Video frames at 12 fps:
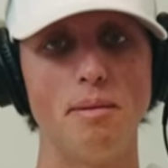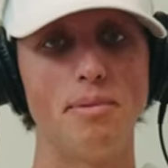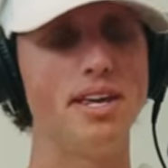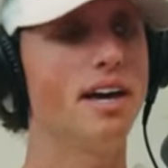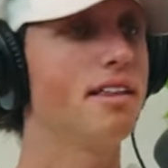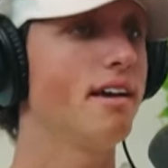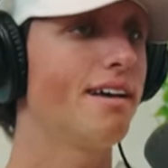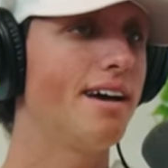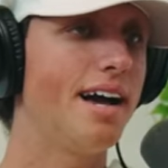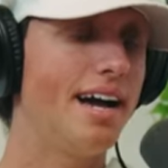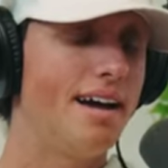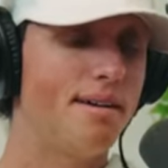but yeah, like
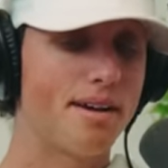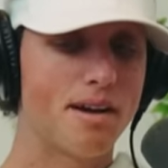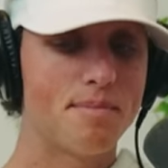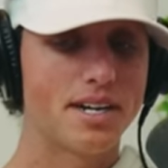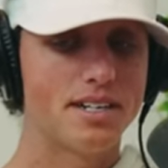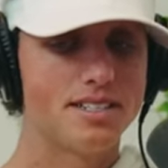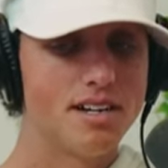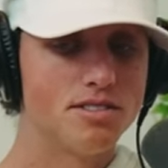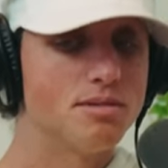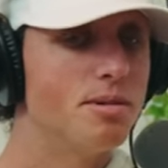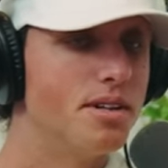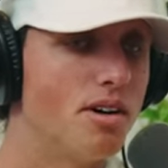I, I don't I'm not going to tell
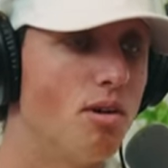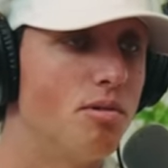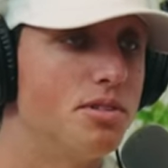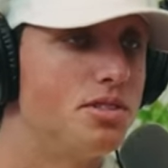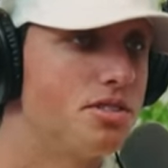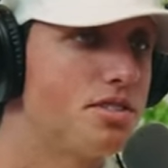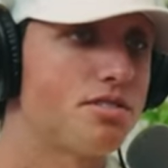someone to always just